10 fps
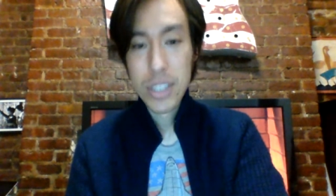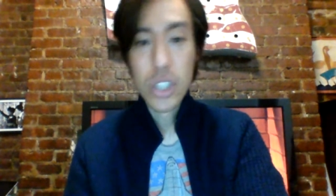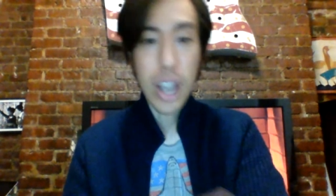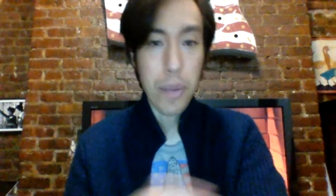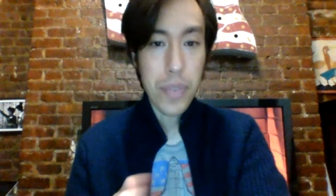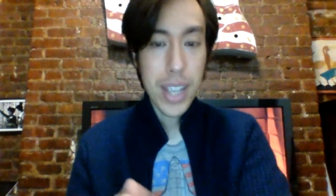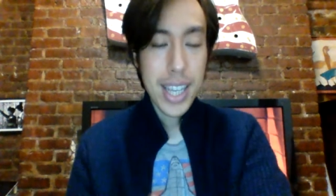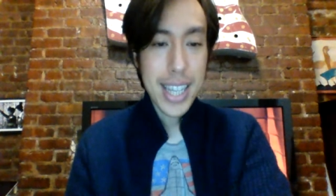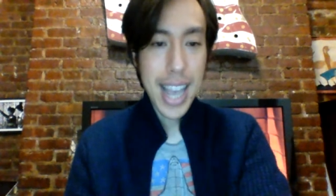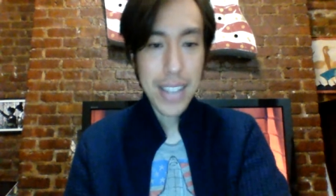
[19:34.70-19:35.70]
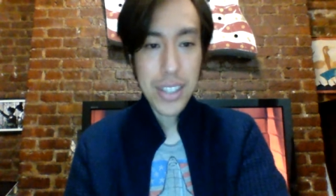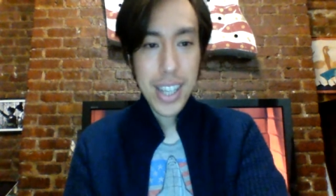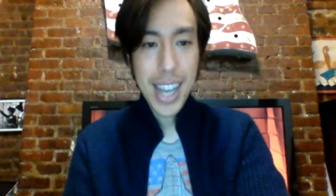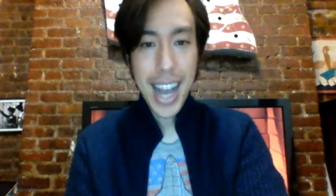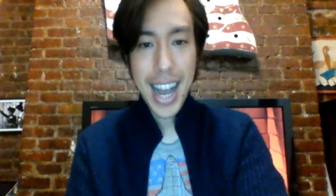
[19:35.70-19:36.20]
So, yes,
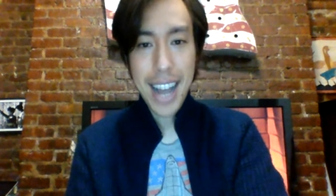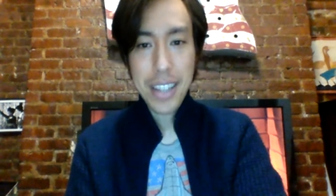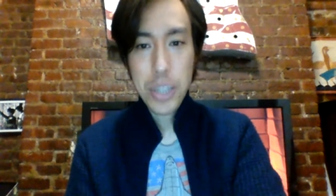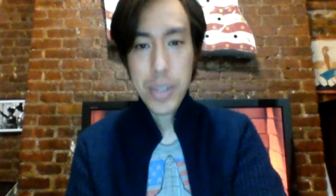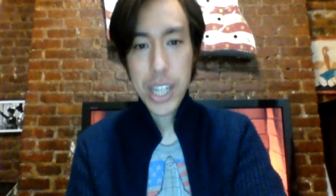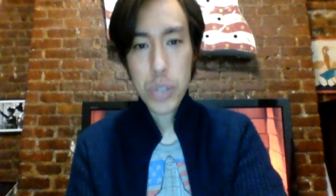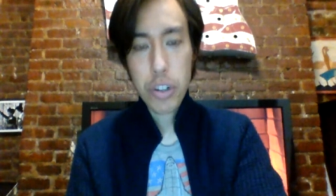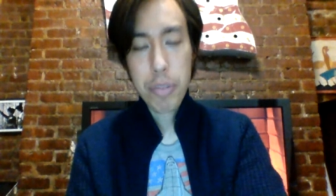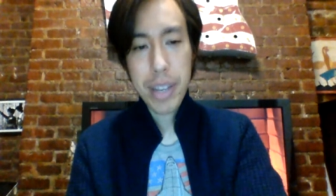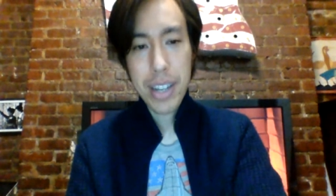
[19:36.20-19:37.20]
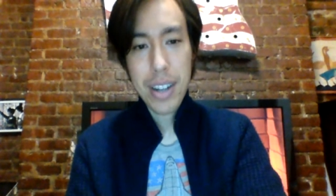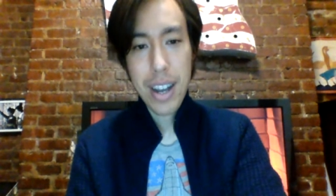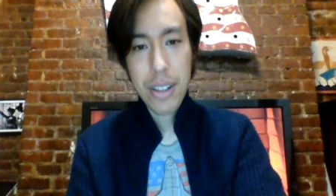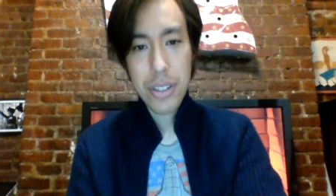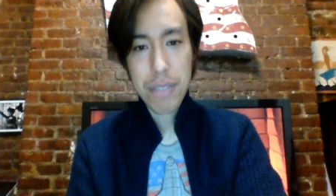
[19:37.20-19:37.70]
unless we get $12
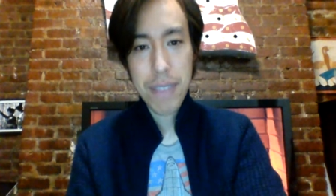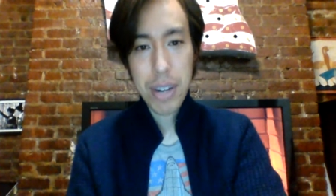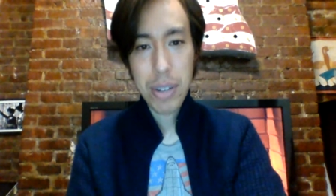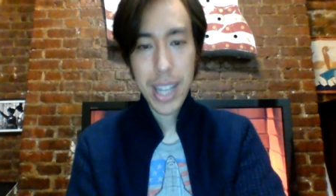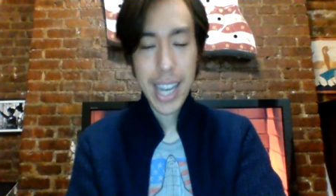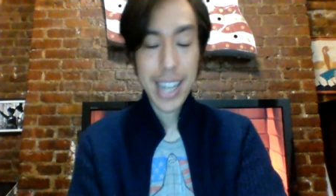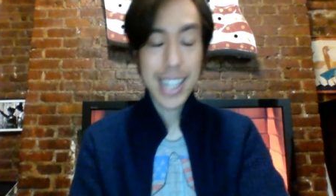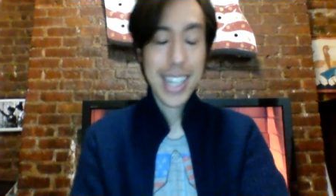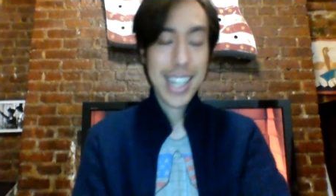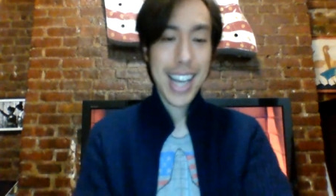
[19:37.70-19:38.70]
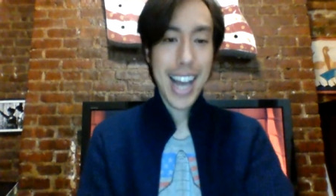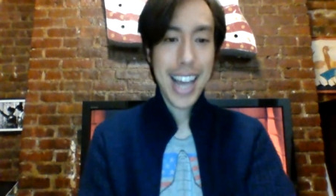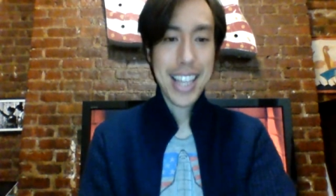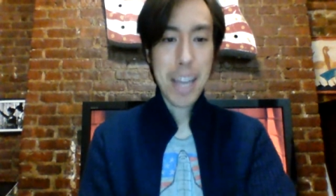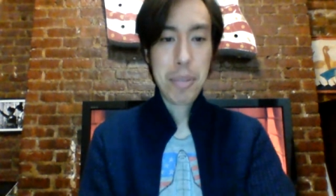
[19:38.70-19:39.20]
billion in federal aid,
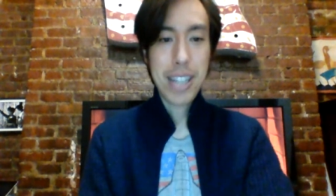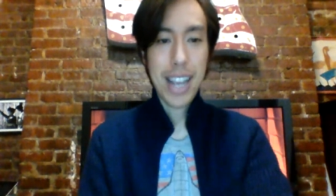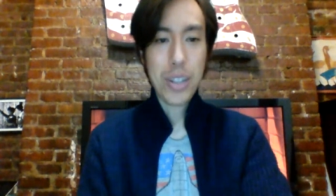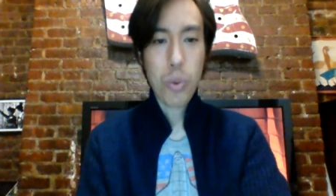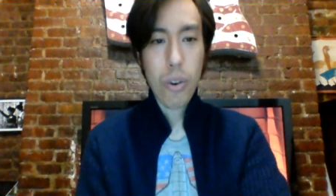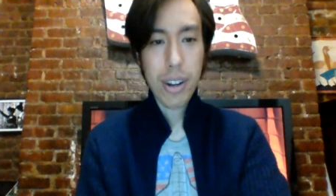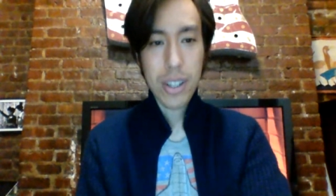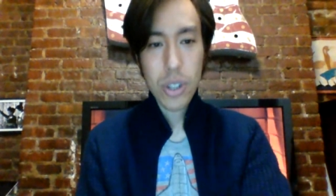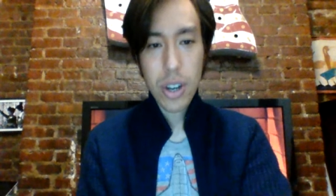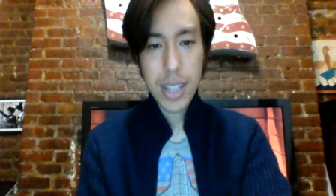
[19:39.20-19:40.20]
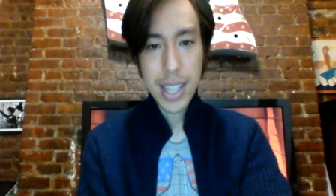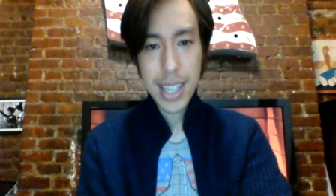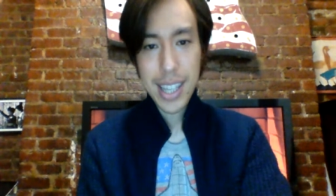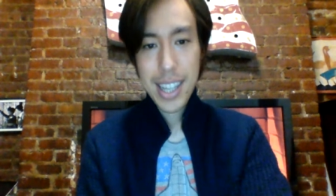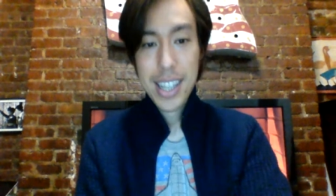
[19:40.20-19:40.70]
the MTA is warning us all that
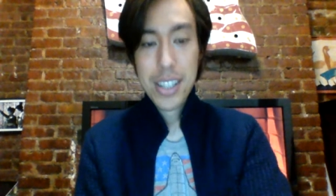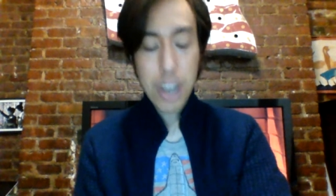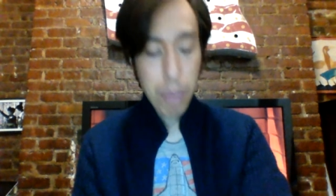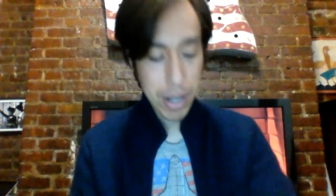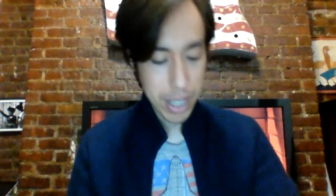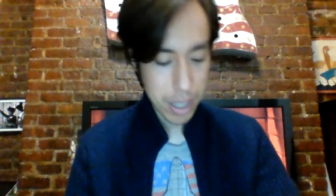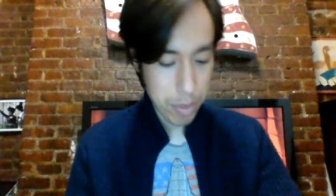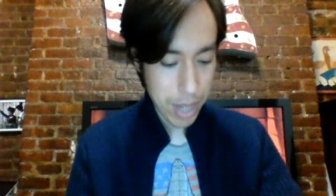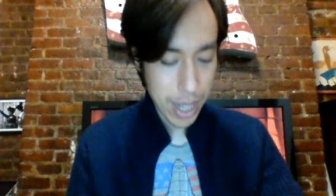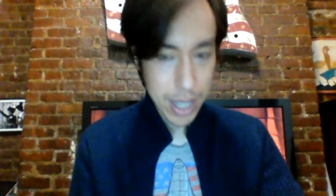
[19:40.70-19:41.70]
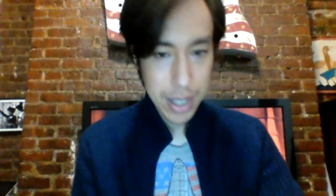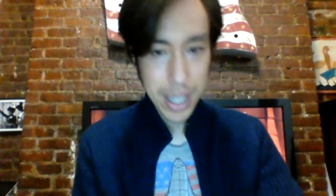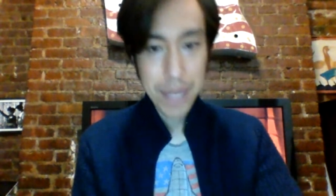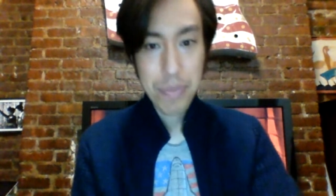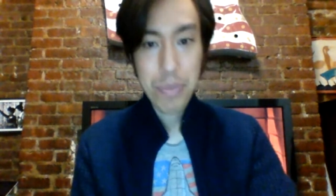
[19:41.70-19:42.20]
the subway system's going
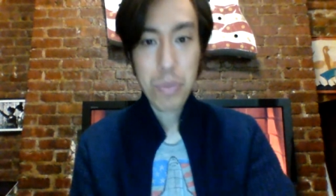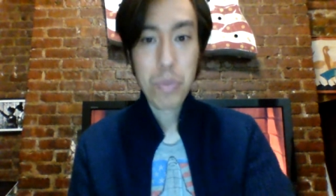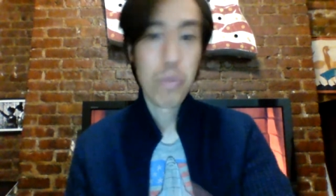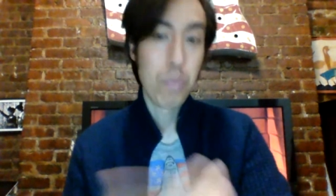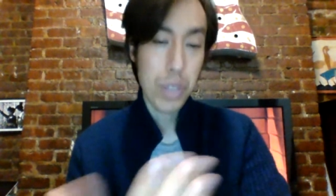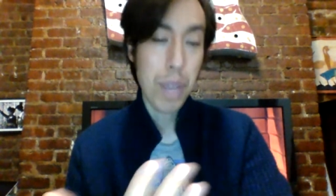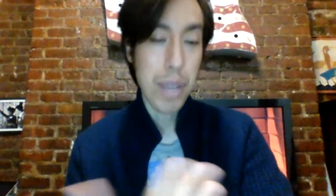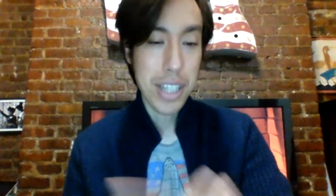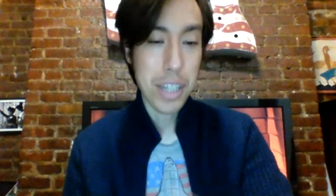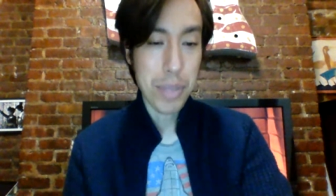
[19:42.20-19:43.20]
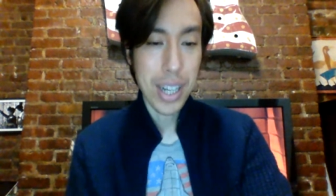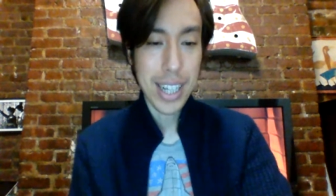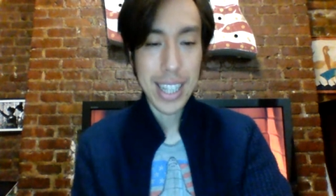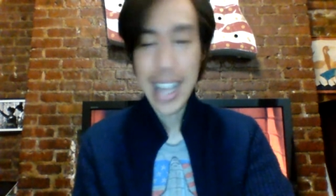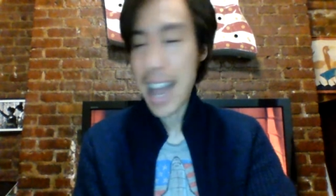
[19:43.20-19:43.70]

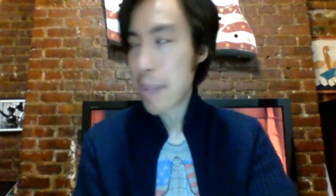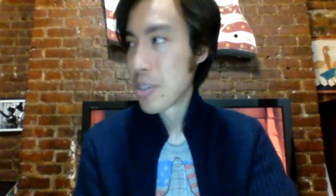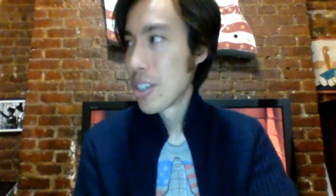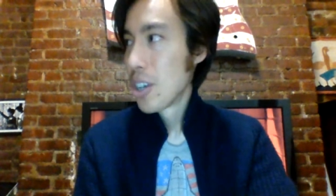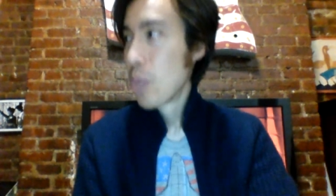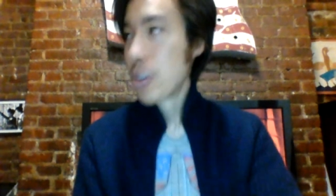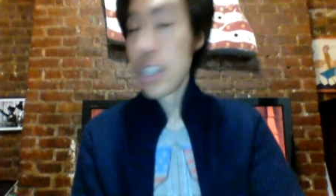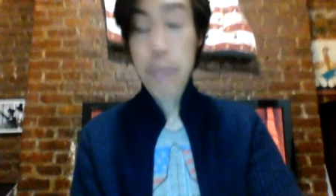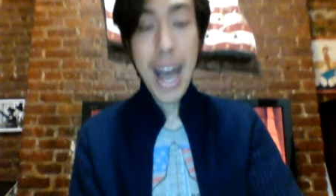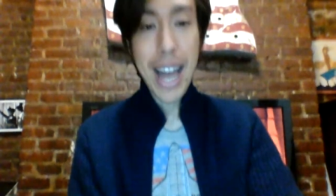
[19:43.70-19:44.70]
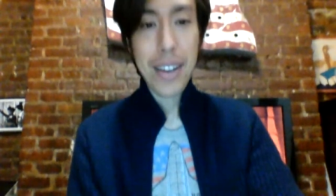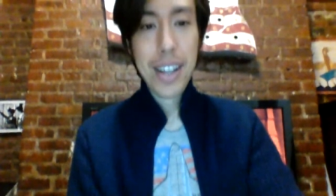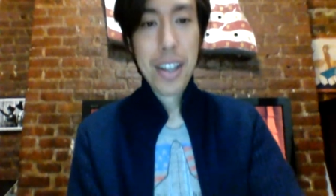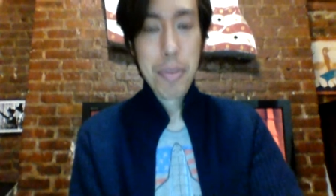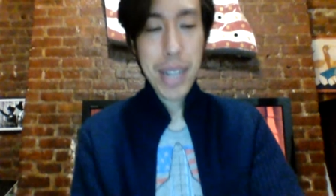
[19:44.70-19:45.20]
to collapse, which is bad
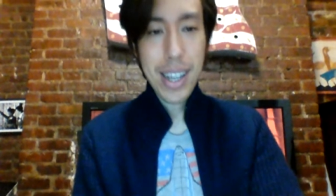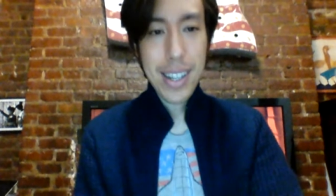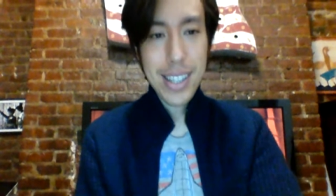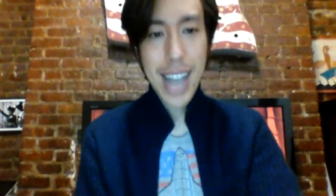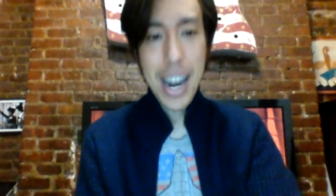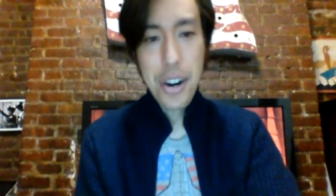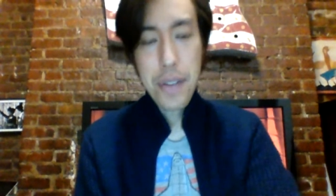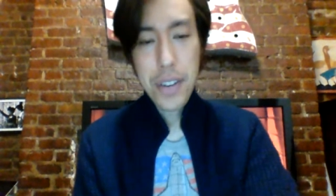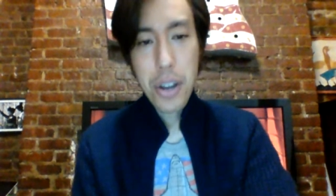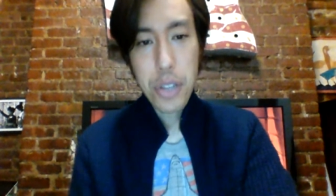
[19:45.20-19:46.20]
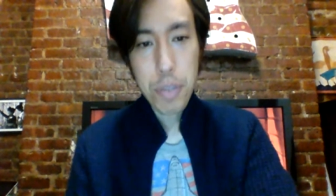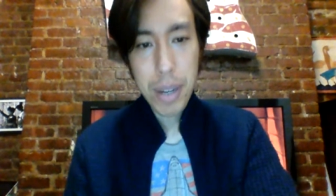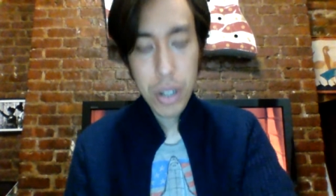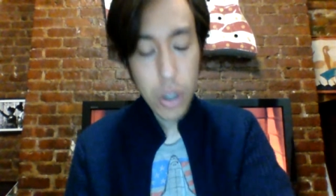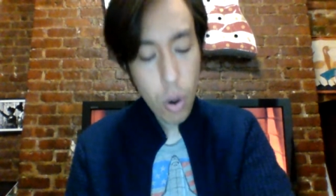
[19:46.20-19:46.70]
because I don't know if you know this,
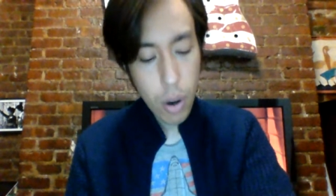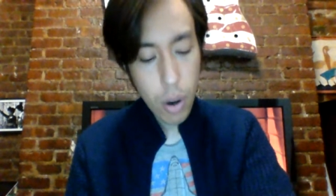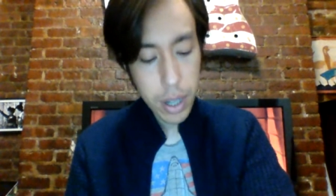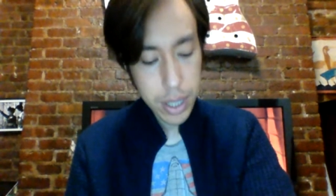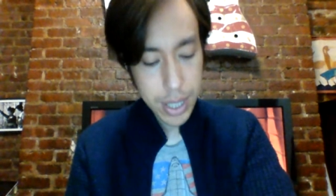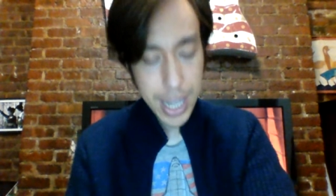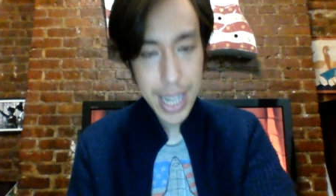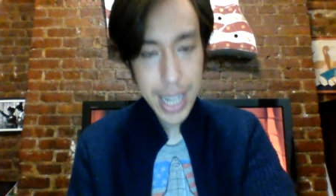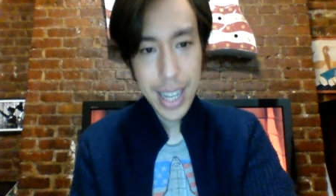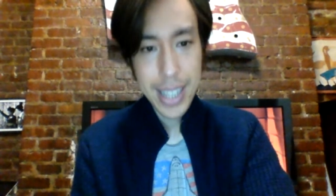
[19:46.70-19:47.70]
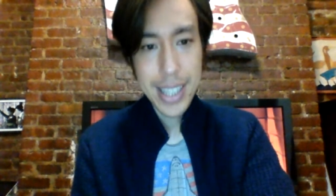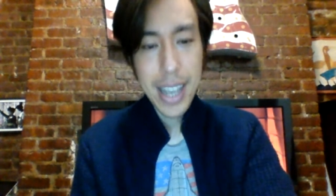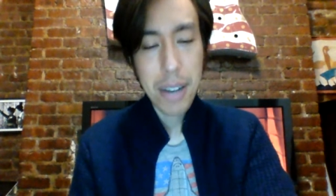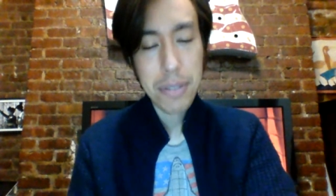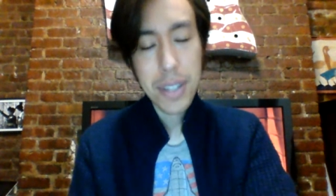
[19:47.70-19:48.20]
but New York City
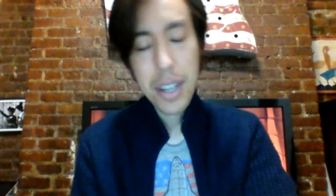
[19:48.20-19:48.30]
itself